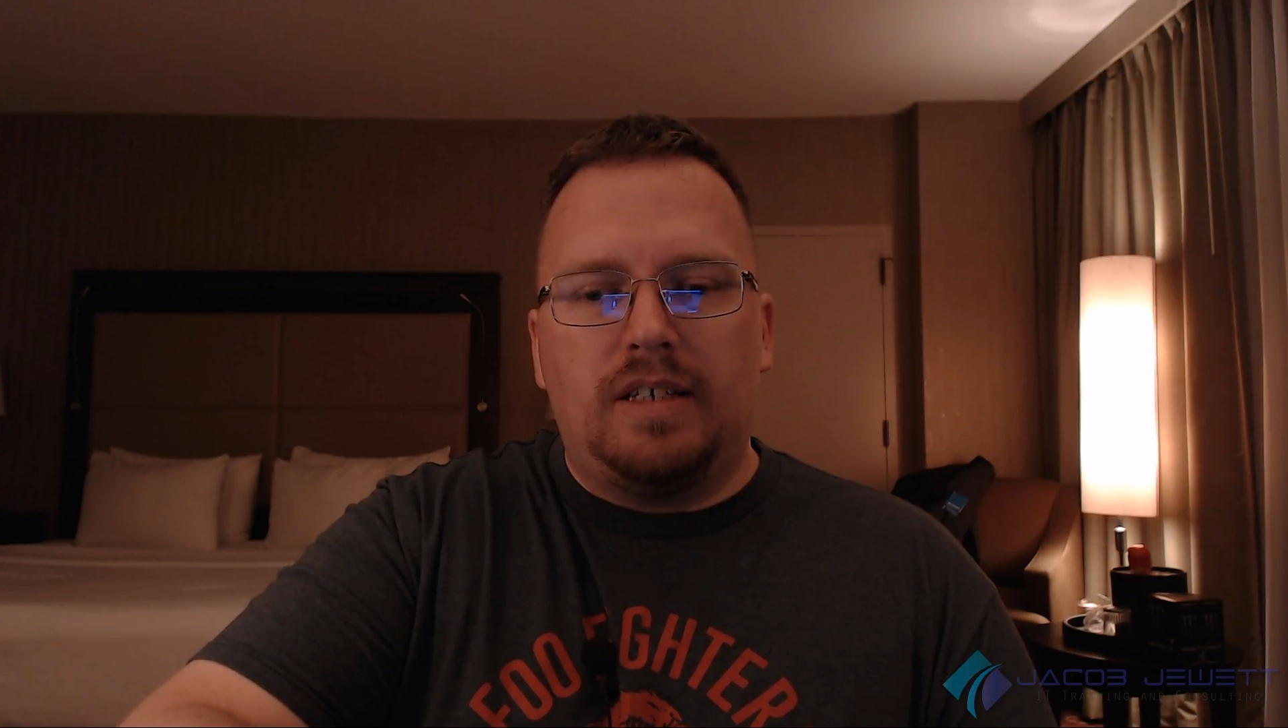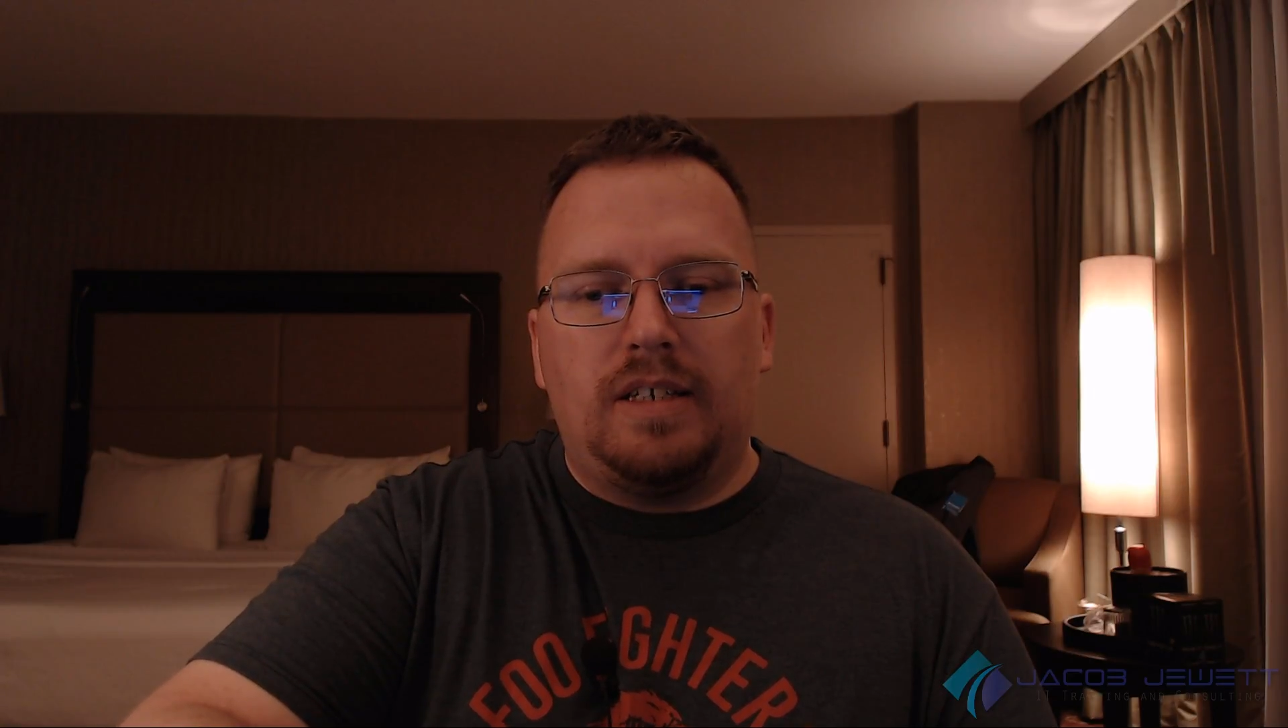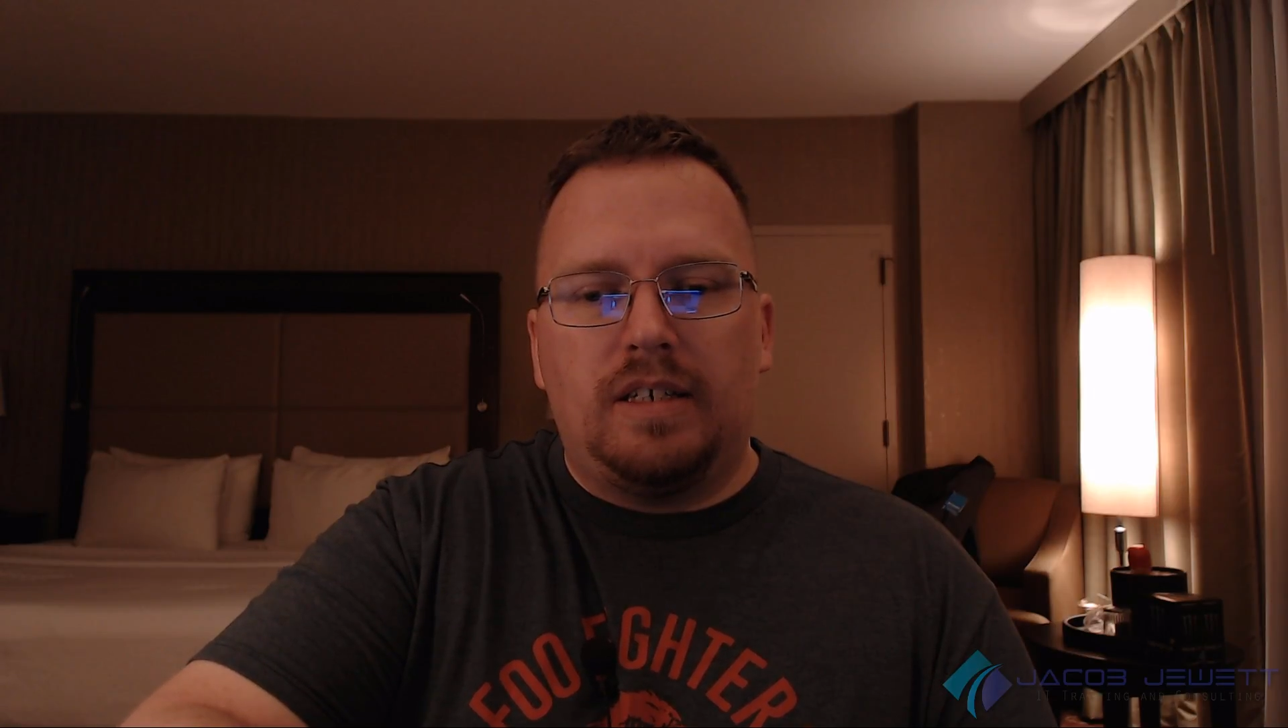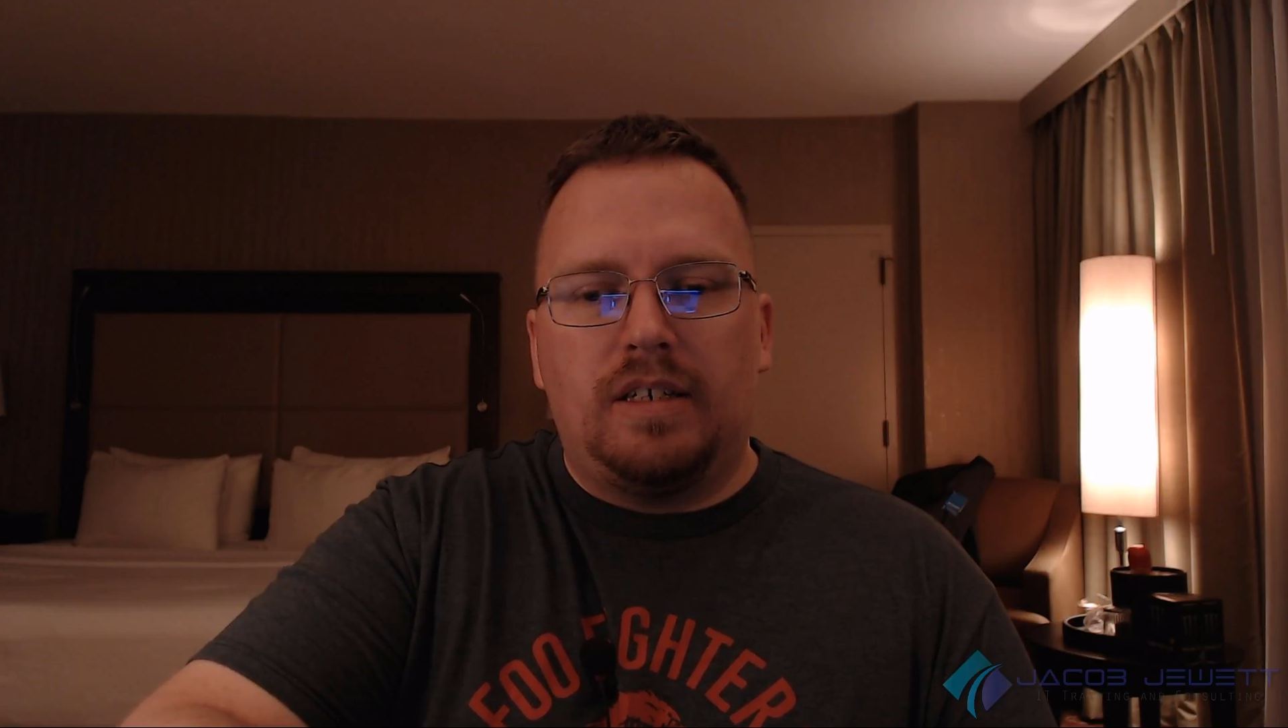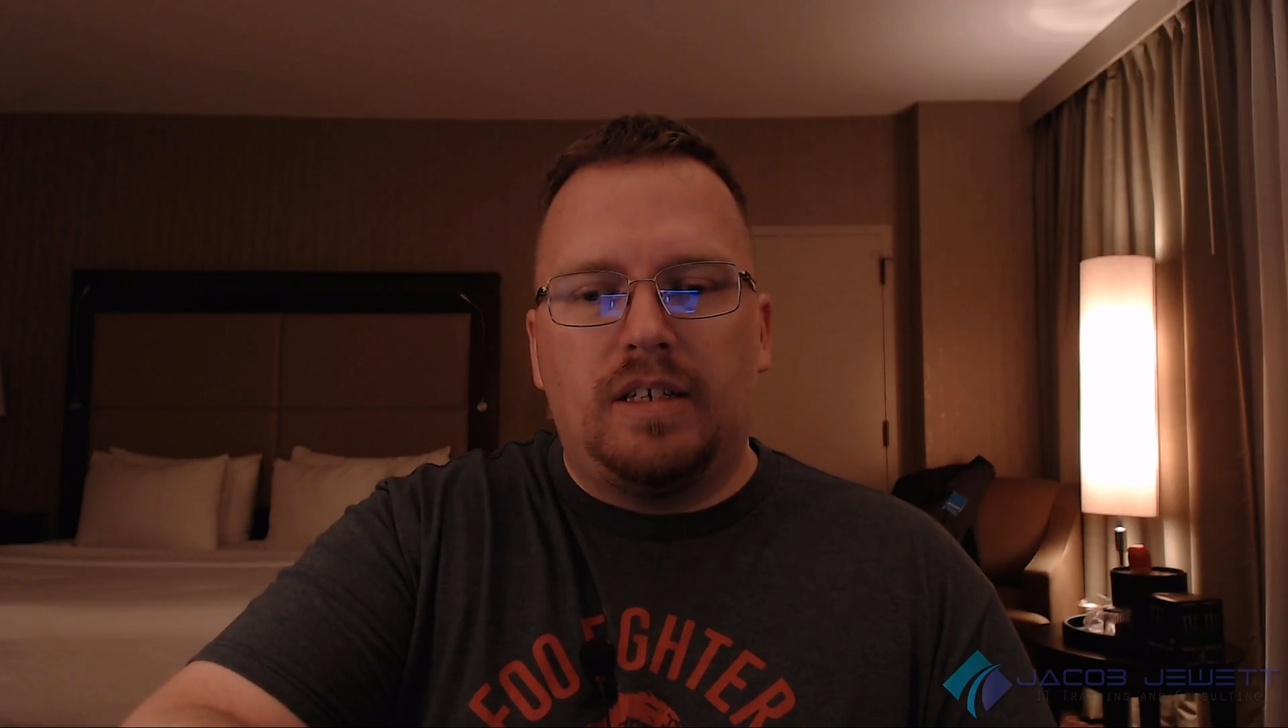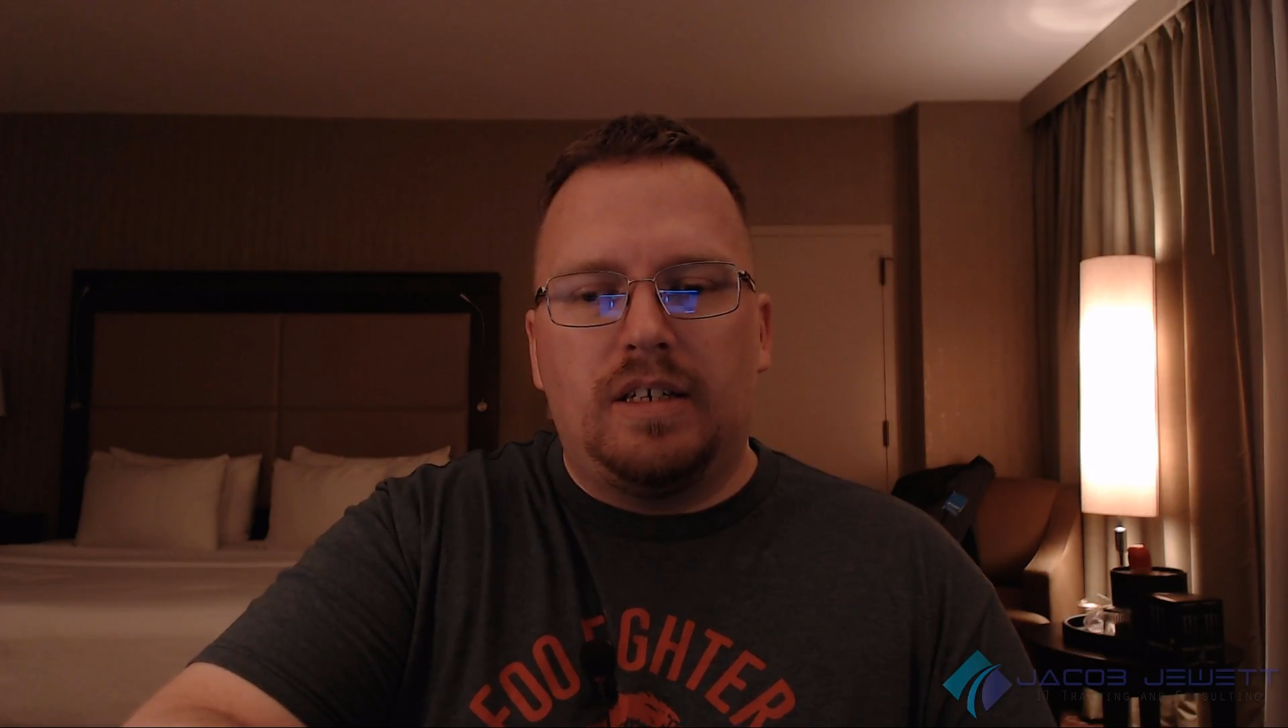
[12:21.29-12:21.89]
and